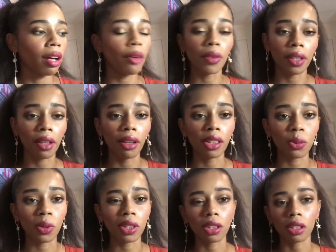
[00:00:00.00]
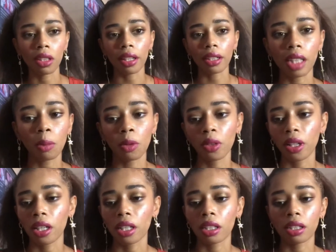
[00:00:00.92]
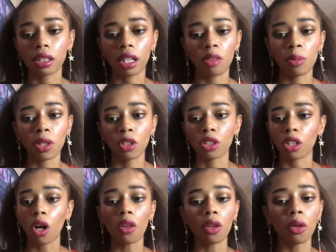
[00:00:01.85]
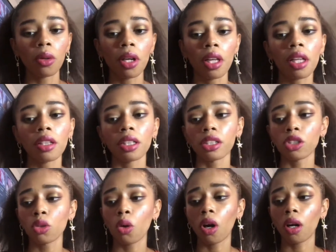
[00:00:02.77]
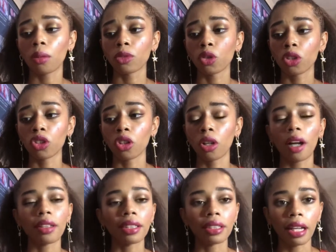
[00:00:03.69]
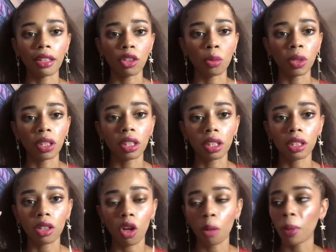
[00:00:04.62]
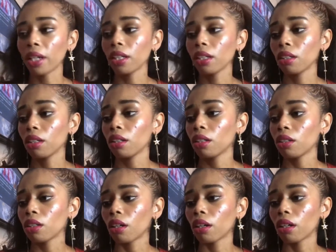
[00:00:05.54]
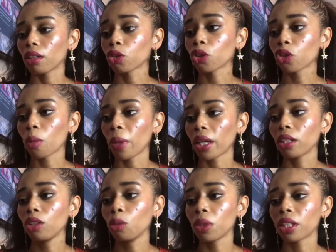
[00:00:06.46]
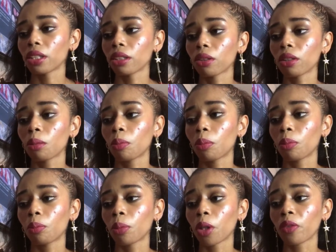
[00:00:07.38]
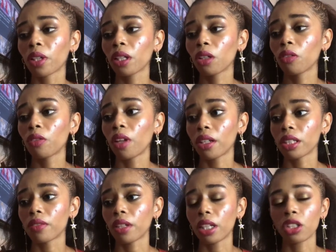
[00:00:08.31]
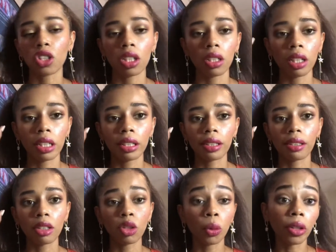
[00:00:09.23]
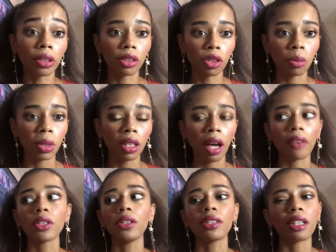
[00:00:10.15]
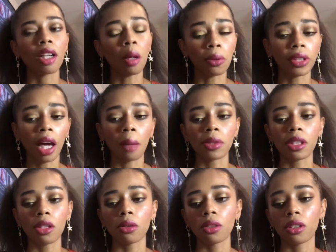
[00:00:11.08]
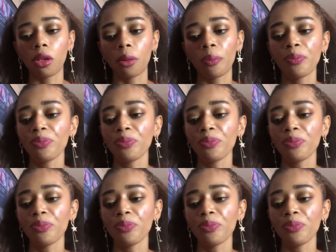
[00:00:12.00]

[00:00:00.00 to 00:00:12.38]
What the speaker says: Everything else was just staple things that I've been using, although this new Giorgio, it's not new, but this Armani Giorgio Armani Luminous Silk Perfect Glow Flawless Foundation is newer to me. I've used it a couple times though, so